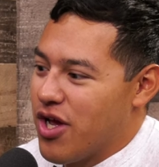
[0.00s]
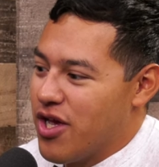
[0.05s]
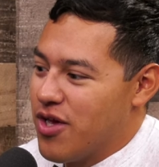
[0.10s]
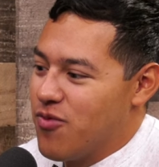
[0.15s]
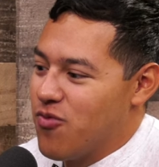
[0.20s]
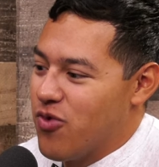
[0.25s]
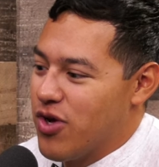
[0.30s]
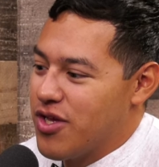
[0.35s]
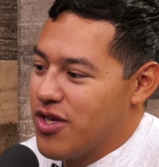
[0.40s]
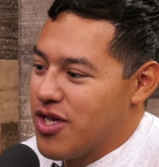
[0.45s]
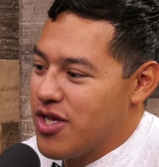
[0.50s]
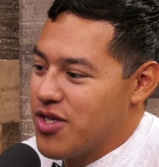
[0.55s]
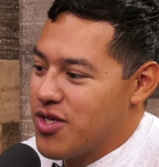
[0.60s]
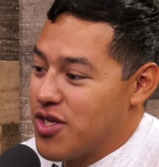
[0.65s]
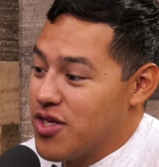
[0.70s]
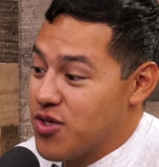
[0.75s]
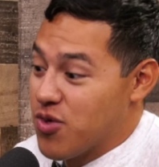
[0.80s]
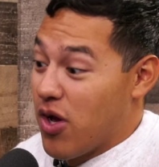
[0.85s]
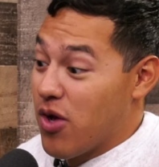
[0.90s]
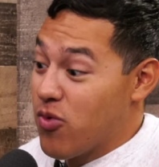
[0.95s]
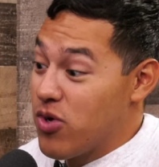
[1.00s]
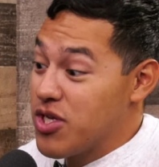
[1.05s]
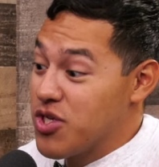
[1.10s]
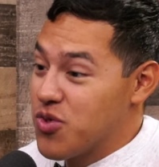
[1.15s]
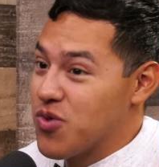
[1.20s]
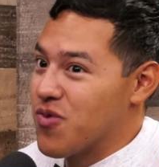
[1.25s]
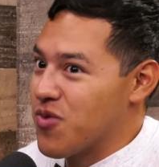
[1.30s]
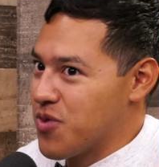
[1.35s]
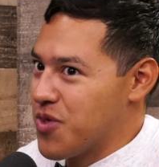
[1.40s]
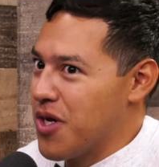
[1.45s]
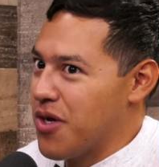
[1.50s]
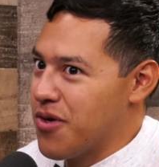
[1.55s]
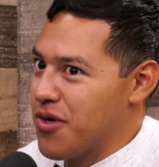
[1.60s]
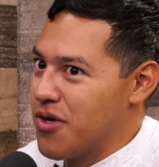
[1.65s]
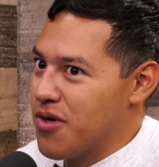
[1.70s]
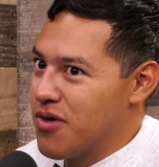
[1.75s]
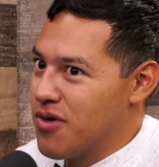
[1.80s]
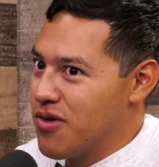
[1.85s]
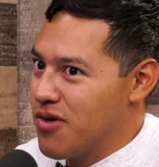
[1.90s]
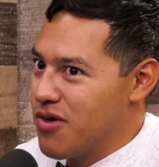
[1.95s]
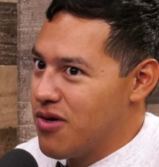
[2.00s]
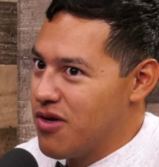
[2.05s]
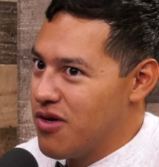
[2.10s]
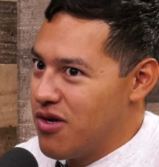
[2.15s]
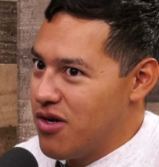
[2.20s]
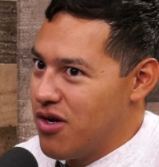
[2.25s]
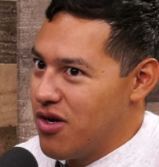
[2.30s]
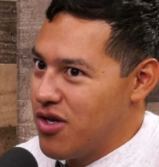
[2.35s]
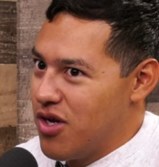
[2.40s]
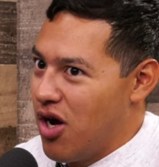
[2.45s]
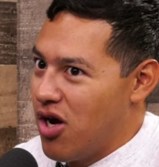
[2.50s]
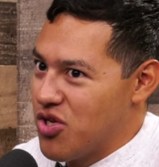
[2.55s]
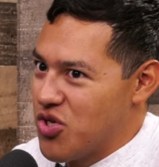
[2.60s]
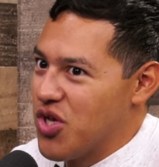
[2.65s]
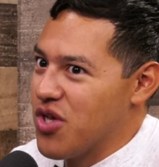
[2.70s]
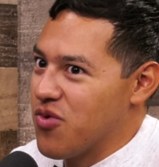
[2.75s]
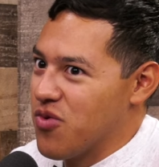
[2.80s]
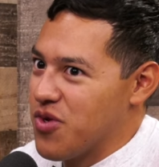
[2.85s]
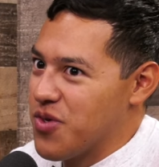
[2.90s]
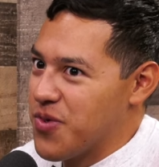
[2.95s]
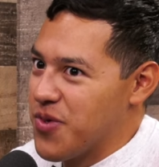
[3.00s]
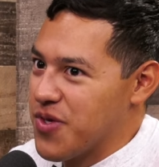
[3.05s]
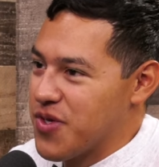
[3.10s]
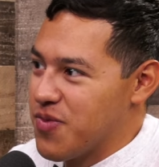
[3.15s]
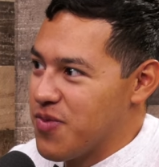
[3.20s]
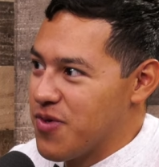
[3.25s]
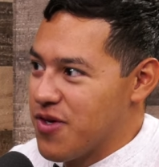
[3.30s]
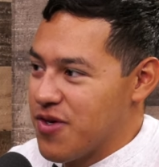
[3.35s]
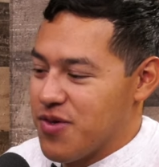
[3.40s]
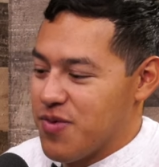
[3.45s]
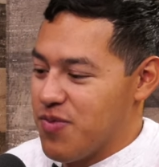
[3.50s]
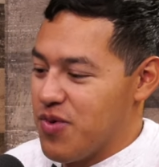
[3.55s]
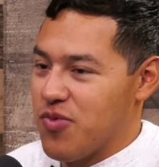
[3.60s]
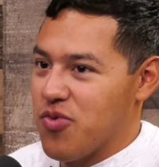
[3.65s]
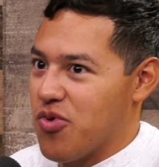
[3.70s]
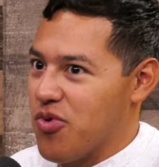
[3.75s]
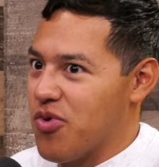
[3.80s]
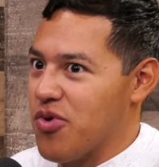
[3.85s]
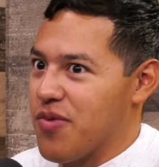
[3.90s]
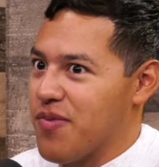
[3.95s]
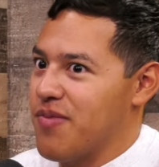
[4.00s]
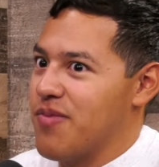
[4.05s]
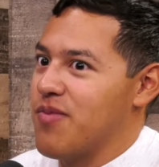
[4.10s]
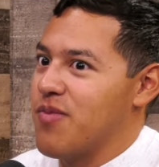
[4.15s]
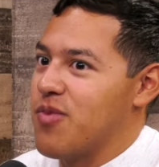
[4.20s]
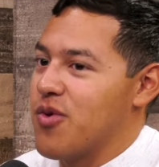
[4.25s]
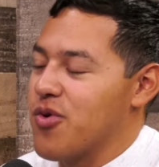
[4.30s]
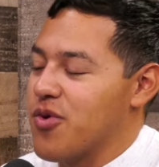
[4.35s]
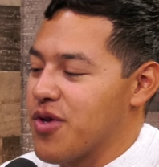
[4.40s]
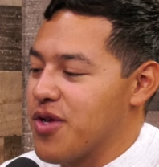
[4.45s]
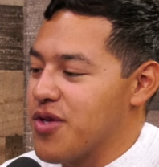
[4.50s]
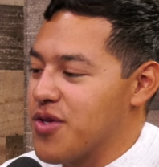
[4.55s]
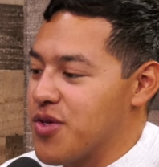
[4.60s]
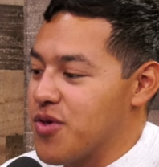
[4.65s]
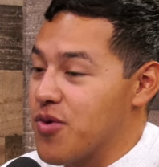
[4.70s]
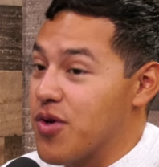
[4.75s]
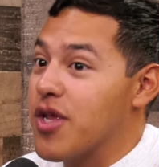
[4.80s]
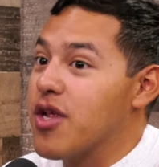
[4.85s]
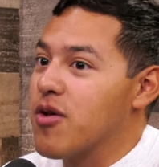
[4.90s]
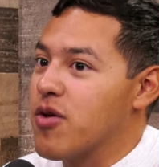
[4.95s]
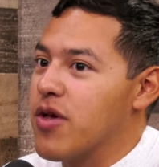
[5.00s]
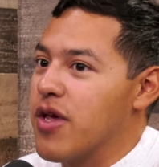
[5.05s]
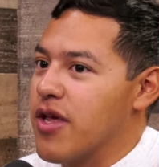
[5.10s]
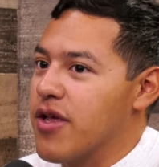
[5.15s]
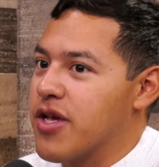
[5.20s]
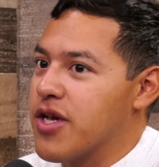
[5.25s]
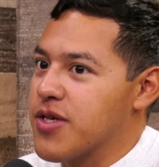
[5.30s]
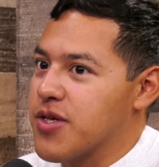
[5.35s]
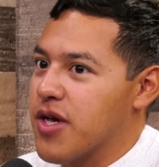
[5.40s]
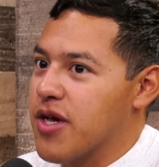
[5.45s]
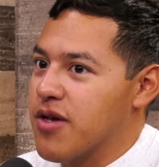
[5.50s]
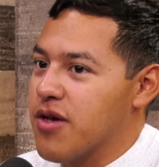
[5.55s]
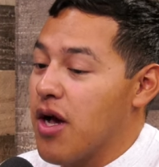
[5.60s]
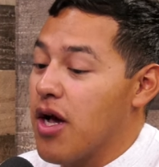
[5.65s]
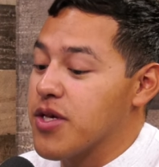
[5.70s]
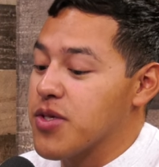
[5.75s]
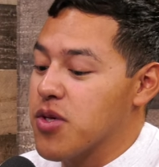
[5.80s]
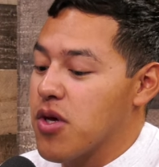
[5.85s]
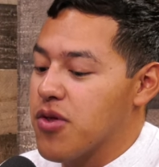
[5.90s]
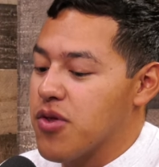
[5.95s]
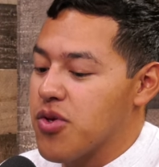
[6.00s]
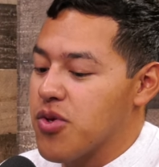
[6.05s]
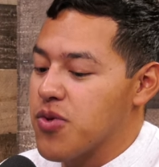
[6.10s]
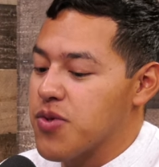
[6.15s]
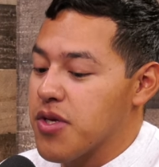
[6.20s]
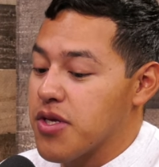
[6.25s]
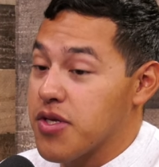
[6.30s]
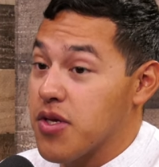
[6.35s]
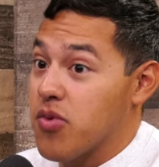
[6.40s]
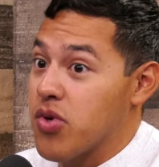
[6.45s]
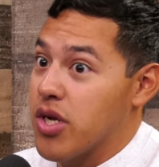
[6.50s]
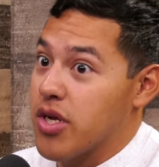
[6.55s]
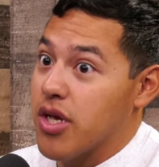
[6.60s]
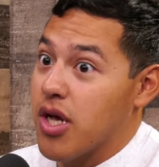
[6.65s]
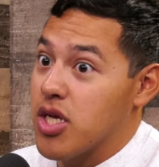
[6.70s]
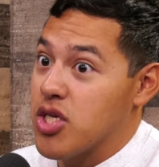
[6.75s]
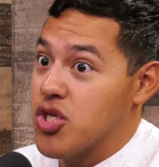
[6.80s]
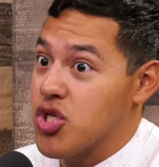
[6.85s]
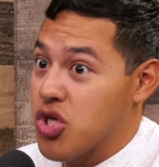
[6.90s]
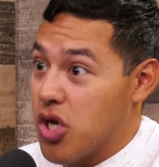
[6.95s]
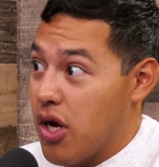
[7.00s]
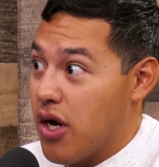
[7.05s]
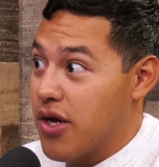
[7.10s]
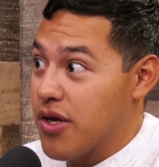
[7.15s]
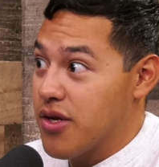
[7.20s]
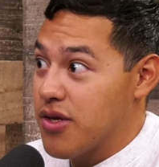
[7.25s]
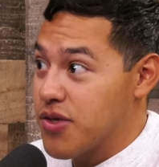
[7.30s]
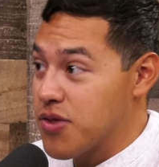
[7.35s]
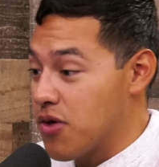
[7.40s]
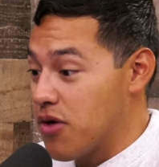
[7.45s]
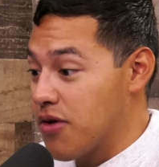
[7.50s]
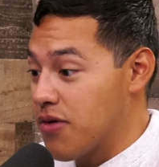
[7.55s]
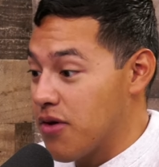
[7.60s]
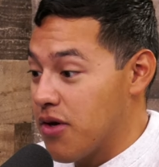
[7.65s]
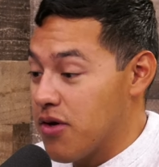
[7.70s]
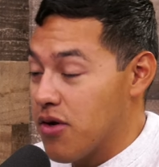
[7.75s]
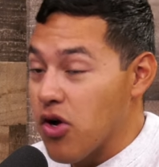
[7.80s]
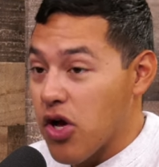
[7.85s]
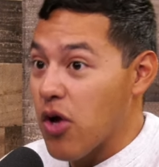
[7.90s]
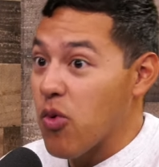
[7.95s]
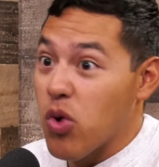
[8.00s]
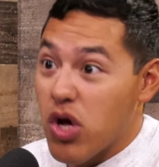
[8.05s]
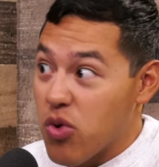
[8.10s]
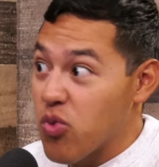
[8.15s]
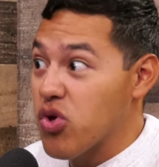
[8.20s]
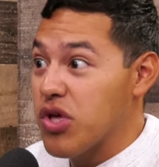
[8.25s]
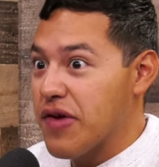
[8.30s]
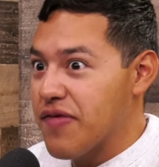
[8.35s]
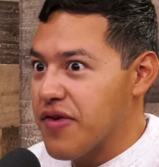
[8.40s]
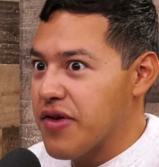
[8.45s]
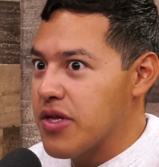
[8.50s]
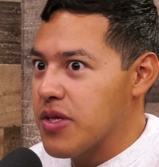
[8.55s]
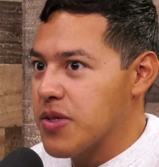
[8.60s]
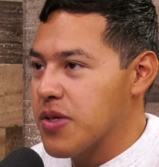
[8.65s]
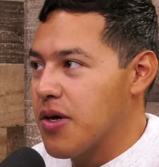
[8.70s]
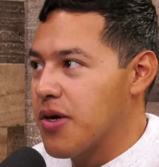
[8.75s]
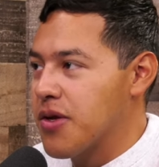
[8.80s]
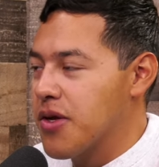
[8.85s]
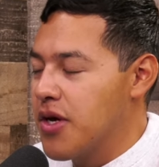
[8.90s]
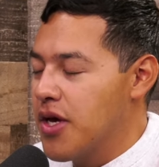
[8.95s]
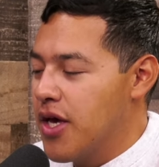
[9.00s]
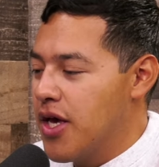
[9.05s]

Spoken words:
I went in, so I went into the rotunda on January 6th because people had already broken into, and because I saw the news that someone had gotten shot. So I thought, okay, well, I really have to get inside.